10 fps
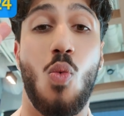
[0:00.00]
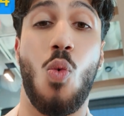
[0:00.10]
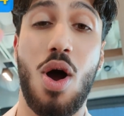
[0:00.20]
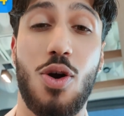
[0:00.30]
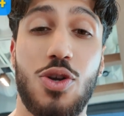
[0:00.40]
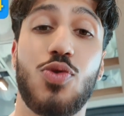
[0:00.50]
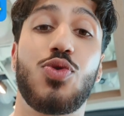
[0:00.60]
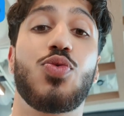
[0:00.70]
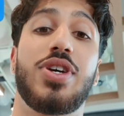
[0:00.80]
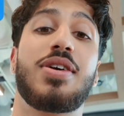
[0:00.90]
what are you
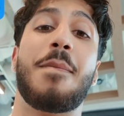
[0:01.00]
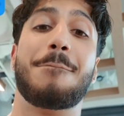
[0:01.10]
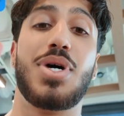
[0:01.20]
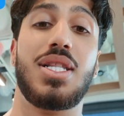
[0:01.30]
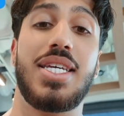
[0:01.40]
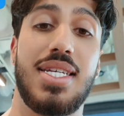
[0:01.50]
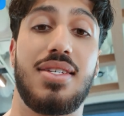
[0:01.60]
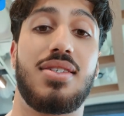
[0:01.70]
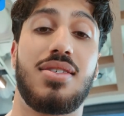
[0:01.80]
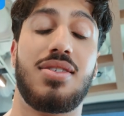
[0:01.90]
doing?
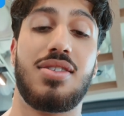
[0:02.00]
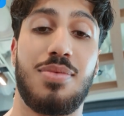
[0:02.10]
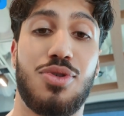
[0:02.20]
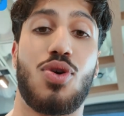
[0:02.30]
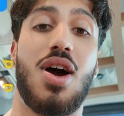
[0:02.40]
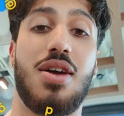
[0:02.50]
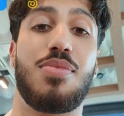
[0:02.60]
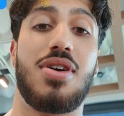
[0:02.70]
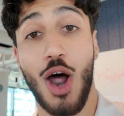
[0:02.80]
Please subscribe.